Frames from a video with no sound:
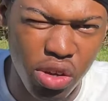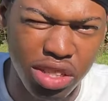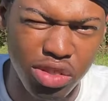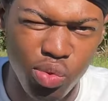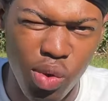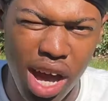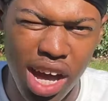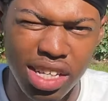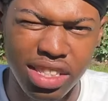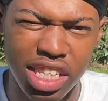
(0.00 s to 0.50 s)

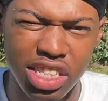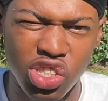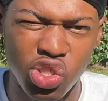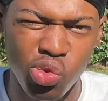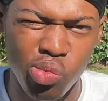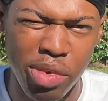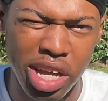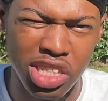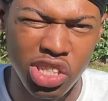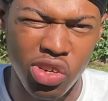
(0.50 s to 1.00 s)
wise that you
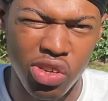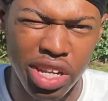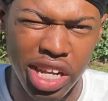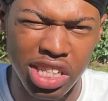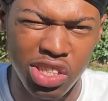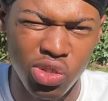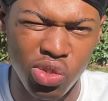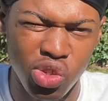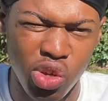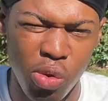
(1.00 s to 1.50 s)
make sure that
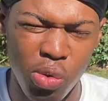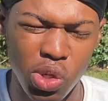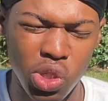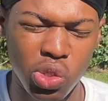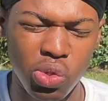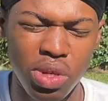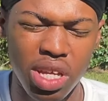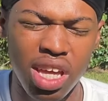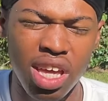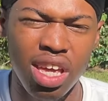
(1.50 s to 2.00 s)
you know what
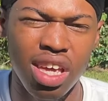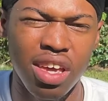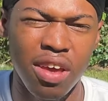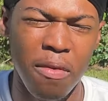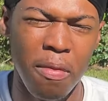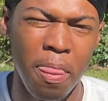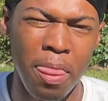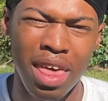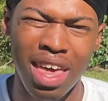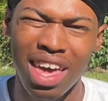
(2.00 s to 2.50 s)
you're eating
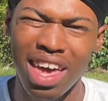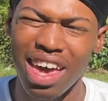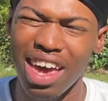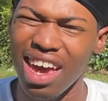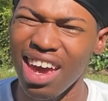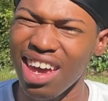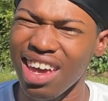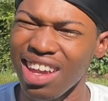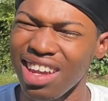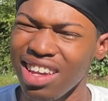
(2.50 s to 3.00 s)

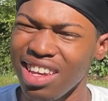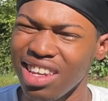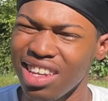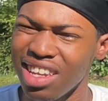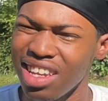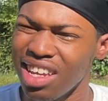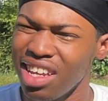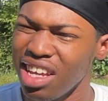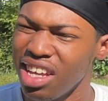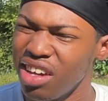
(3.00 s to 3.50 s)
and
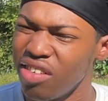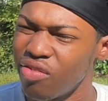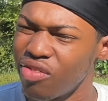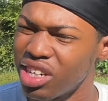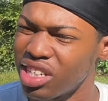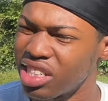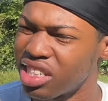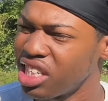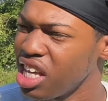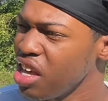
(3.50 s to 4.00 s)

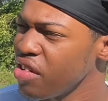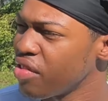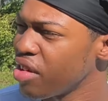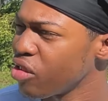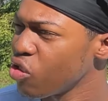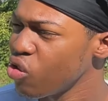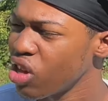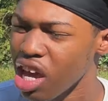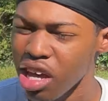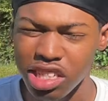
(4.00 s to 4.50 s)
receiving.
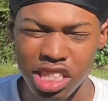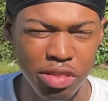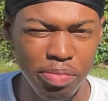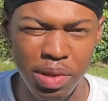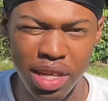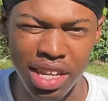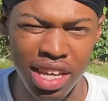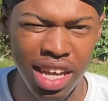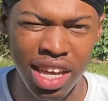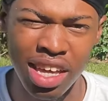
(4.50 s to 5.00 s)
You can't just be
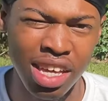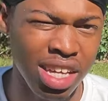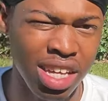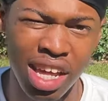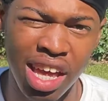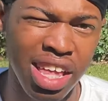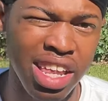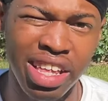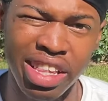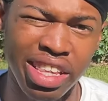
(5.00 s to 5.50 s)
eating
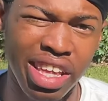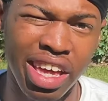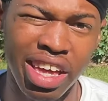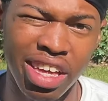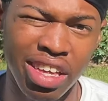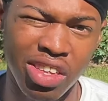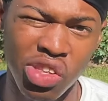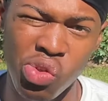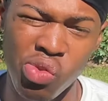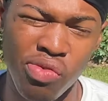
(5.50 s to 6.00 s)

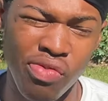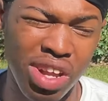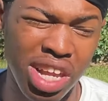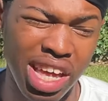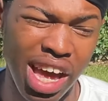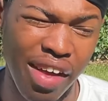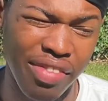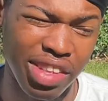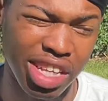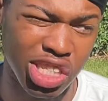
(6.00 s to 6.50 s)
anything. You really
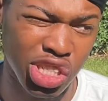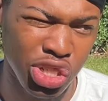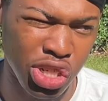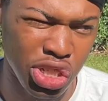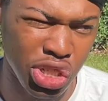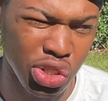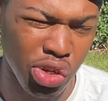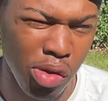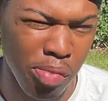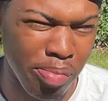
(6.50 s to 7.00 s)
have to
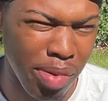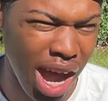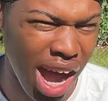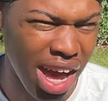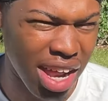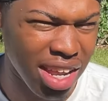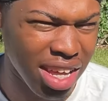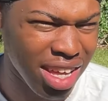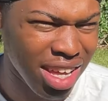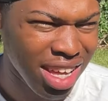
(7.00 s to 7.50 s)
treat your
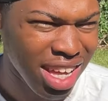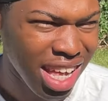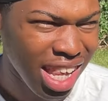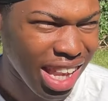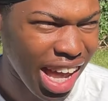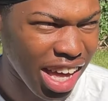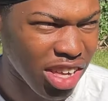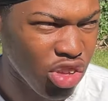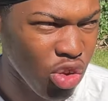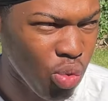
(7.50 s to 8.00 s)
body
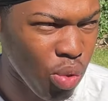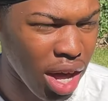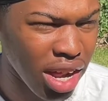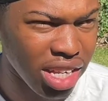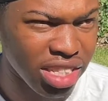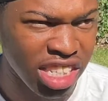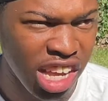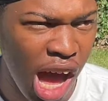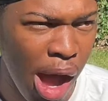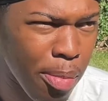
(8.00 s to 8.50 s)
like you want
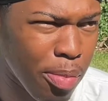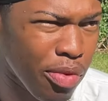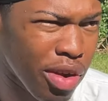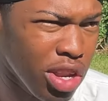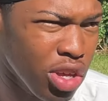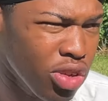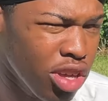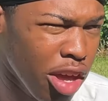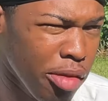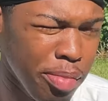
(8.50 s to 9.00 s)
it to operate.
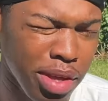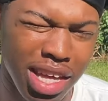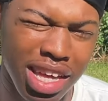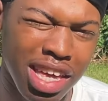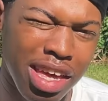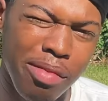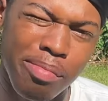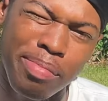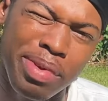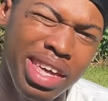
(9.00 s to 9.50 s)
You can't be
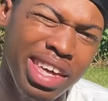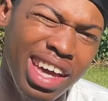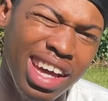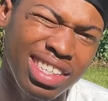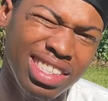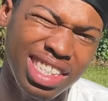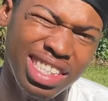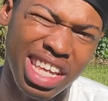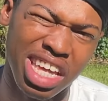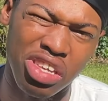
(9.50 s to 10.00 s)
eating
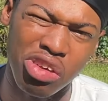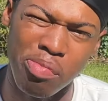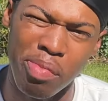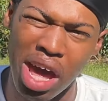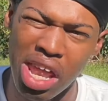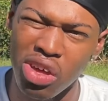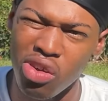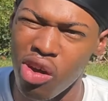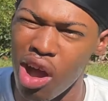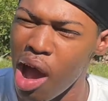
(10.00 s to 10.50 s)
BS and think your
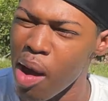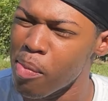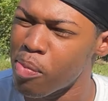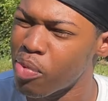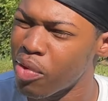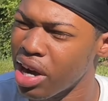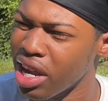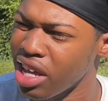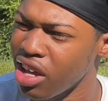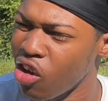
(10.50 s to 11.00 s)
body gonna
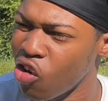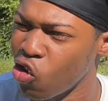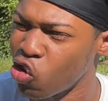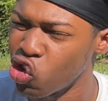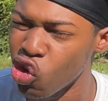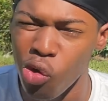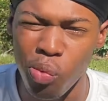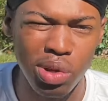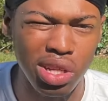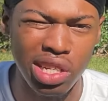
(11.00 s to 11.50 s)
operate or
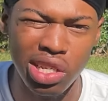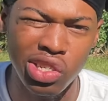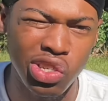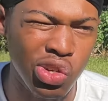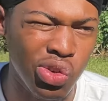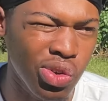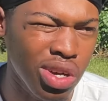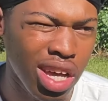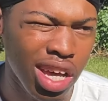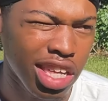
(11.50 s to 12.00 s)
know what to
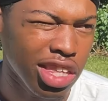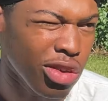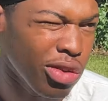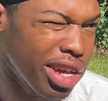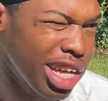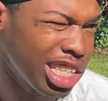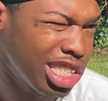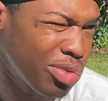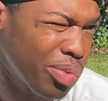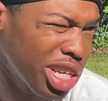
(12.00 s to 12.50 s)
do. Your
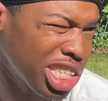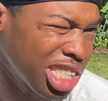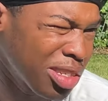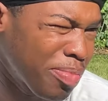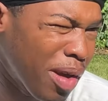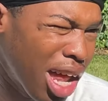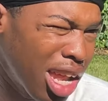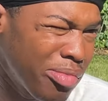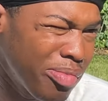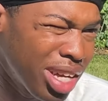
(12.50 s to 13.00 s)
intuition
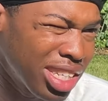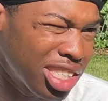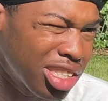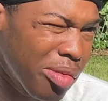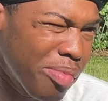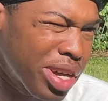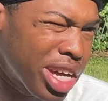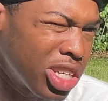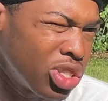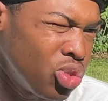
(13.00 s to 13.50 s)
probably messed up
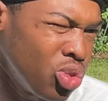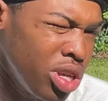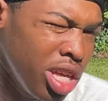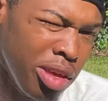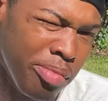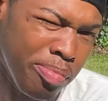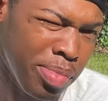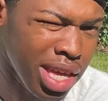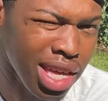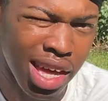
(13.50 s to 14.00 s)
because you
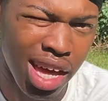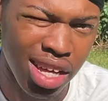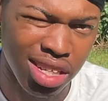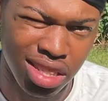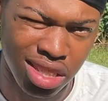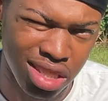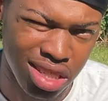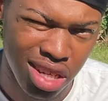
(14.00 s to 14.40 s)
eat BS.